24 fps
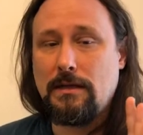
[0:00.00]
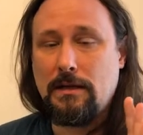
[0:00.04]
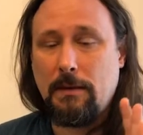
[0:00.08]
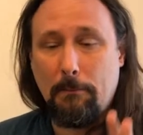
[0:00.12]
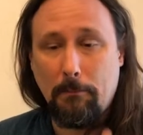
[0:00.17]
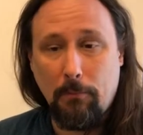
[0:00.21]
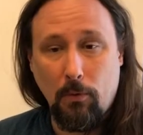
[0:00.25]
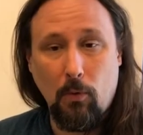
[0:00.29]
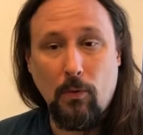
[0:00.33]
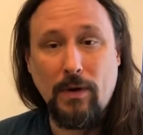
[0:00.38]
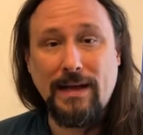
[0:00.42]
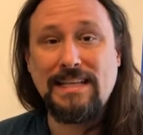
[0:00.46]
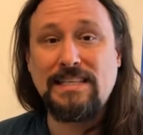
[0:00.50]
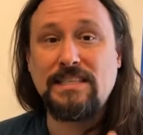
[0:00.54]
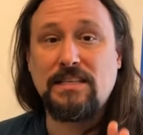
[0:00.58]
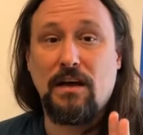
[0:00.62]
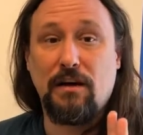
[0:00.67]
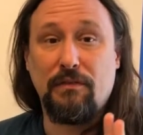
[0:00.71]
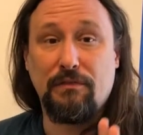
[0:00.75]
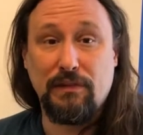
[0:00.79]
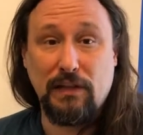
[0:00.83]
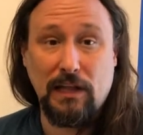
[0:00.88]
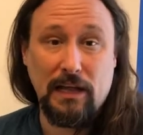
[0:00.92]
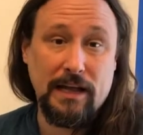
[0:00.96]
points
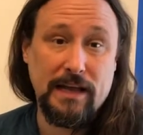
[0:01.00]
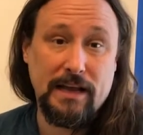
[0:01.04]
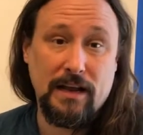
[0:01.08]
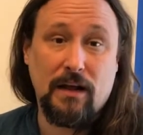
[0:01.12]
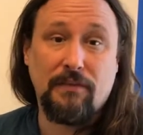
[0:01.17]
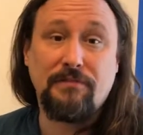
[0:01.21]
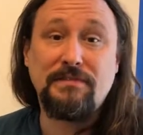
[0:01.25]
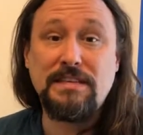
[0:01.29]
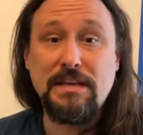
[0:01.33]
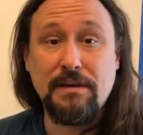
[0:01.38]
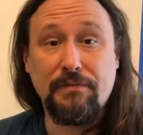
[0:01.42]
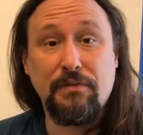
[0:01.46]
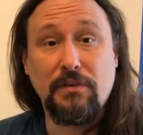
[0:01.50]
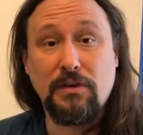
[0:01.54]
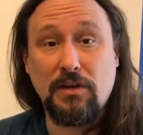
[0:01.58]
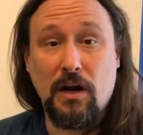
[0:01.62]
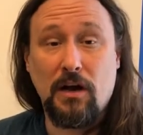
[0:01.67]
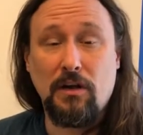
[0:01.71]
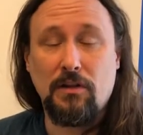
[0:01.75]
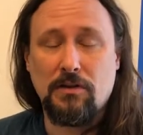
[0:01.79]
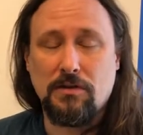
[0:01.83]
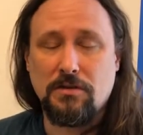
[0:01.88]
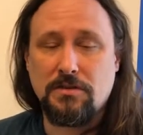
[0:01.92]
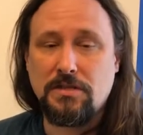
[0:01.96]
of light of different
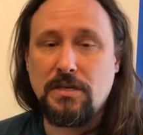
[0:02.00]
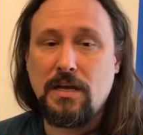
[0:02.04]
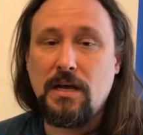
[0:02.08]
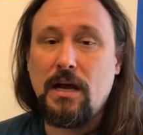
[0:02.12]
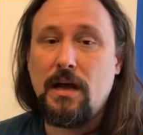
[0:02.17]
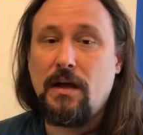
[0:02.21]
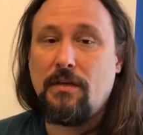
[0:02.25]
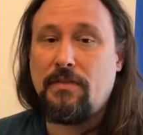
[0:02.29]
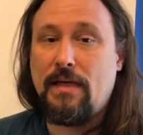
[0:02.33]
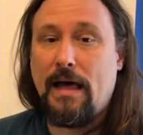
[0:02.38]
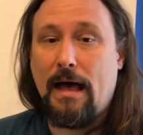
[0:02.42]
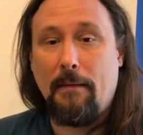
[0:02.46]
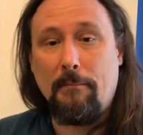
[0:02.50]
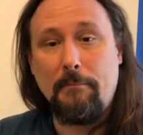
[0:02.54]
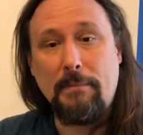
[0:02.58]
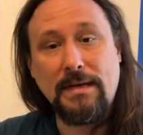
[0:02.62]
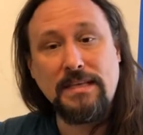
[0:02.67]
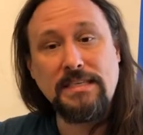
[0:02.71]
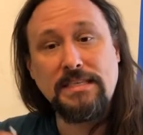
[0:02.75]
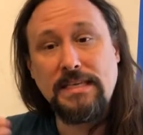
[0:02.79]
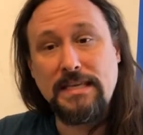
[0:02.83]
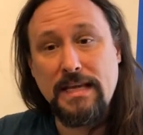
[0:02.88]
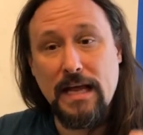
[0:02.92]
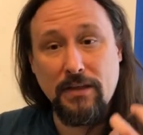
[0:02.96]
colors that mix
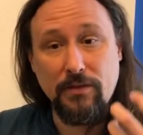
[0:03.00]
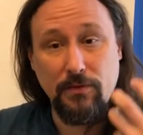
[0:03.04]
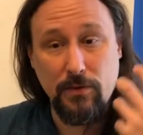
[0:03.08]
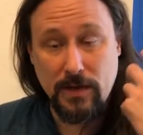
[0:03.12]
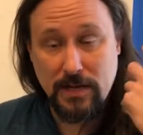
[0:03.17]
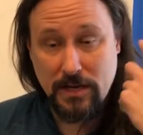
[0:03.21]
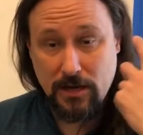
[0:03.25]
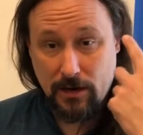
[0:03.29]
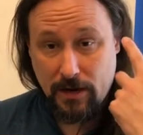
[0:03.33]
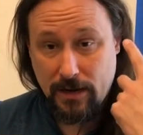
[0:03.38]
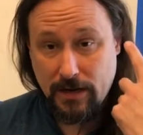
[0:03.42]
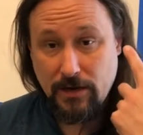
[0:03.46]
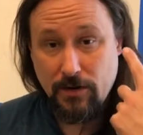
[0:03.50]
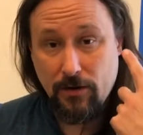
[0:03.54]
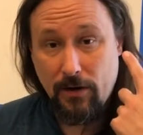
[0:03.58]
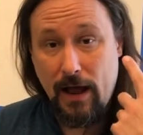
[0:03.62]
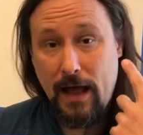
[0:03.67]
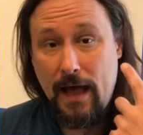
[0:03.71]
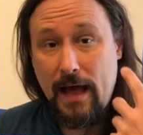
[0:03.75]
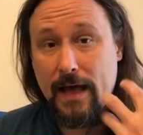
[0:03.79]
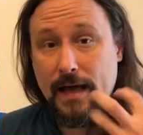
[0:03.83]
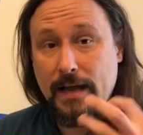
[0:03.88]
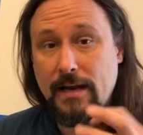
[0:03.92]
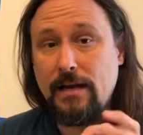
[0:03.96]
together in your
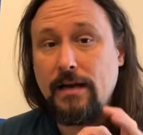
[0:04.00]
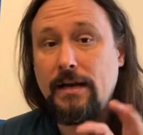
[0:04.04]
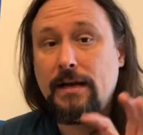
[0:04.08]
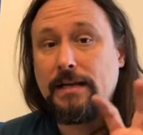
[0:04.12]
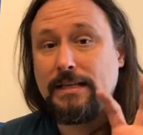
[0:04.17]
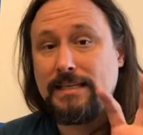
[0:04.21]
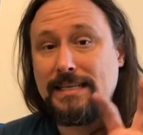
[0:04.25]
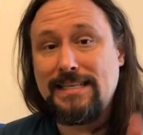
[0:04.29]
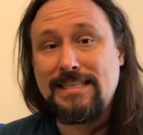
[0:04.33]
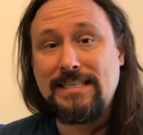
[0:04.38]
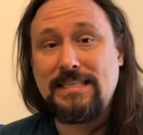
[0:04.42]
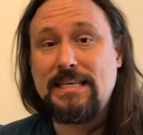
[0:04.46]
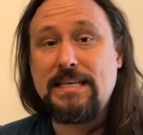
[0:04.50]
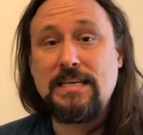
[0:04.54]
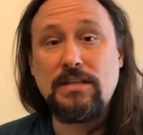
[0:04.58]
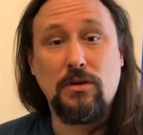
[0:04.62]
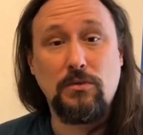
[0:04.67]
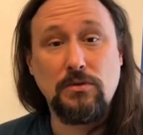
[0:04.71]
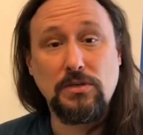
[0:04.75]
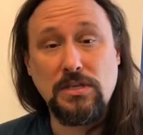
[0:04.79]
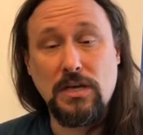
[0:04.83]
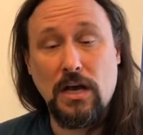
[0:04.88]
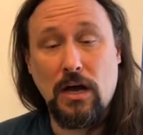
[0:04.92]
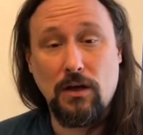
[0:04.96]
head to see
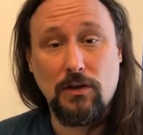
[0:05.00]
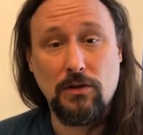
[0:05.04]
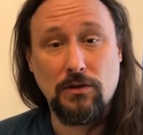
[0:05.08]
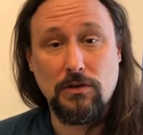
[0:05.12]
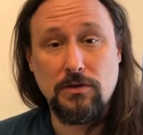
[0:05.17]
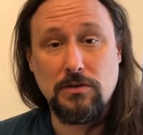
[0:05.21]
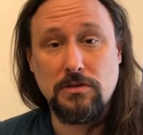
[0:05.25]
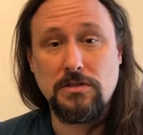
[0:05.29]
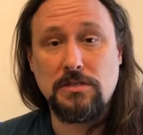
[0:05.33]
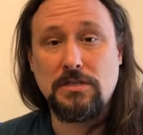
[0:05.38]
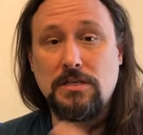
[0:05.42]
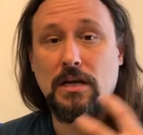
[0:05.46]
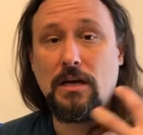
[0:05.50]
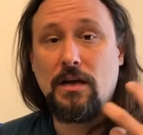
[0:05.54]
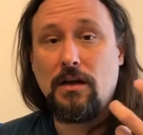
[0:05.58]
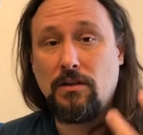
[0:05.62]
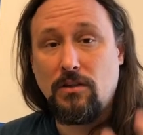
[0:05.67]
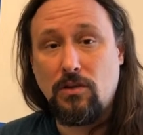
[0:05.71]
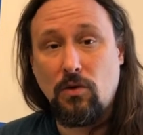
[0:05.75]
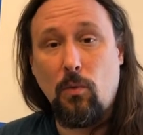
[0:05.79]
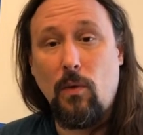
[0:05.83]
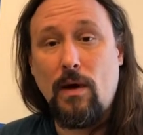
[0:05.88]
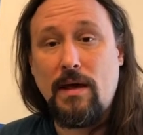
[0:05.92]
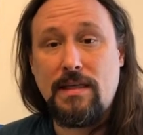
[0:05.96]
those colors the
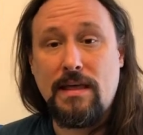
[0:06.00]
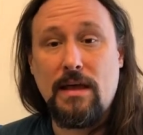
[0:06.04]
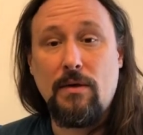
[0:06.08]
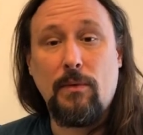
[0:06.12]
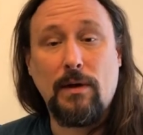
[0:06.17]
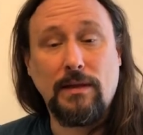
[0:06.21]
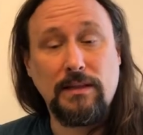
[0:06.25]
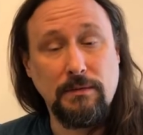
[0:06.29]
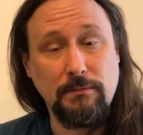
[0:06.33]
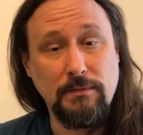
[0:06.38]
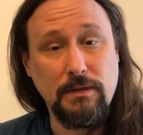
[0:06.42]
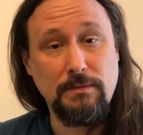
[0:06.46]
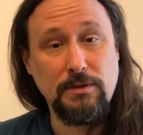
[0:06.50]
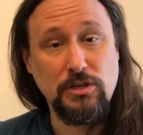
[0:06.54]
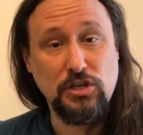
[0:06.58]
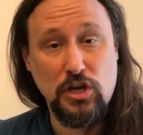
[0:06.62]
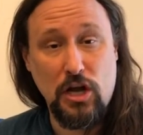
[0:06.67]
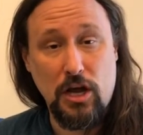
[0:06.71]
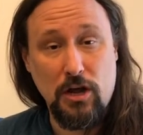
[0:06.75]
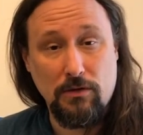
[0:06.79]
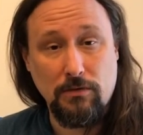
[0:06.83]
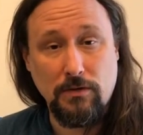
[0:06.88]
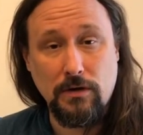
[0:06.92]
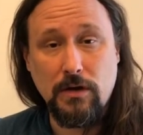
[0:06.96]
way they want them to be
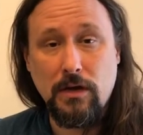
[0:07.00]
shown.